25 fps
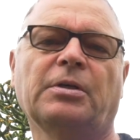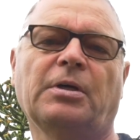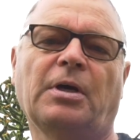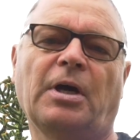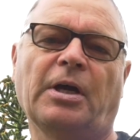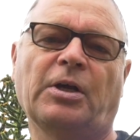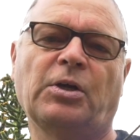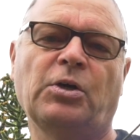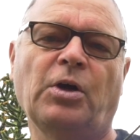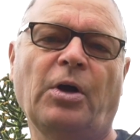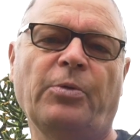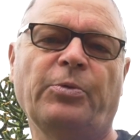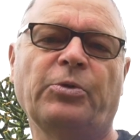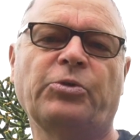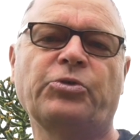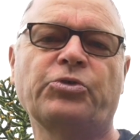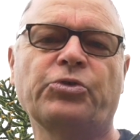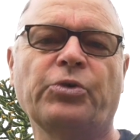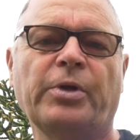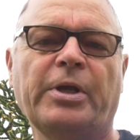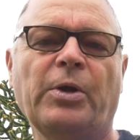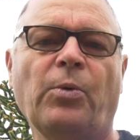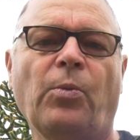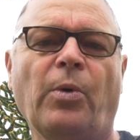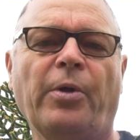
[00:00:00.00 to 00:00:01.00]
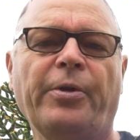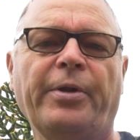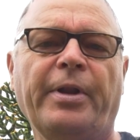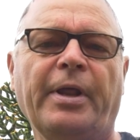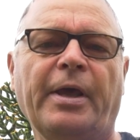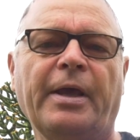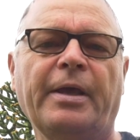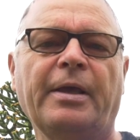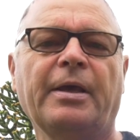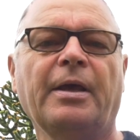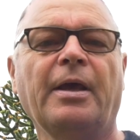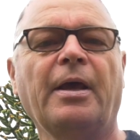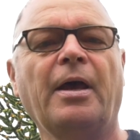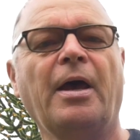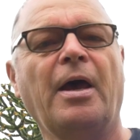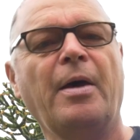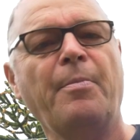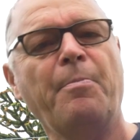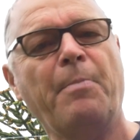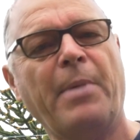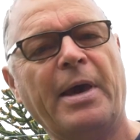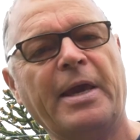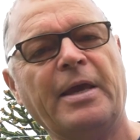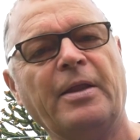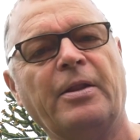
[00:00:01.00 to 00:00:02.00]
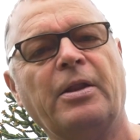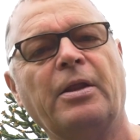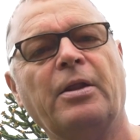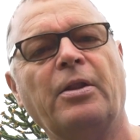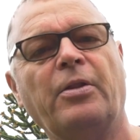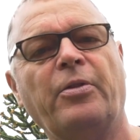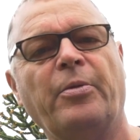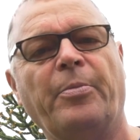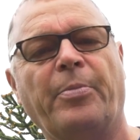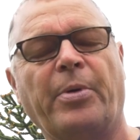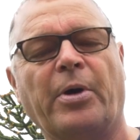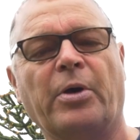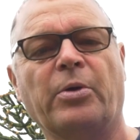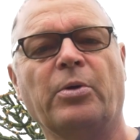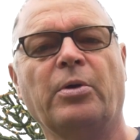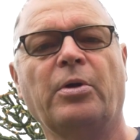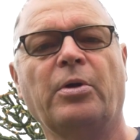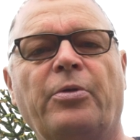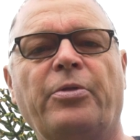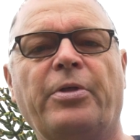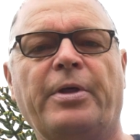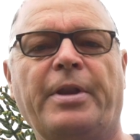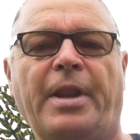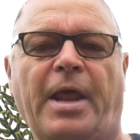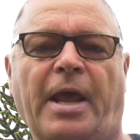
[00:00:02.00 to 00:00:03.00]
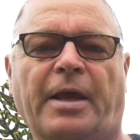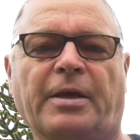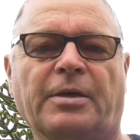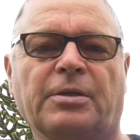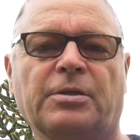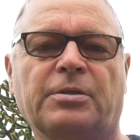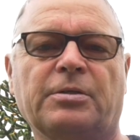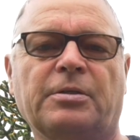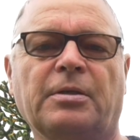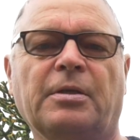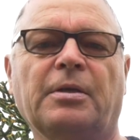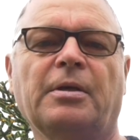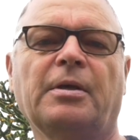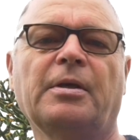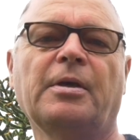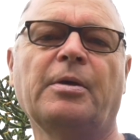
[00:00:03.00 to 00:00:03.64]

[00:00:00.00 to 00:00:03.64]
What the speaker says: I cut the tree one day and made the bow the next.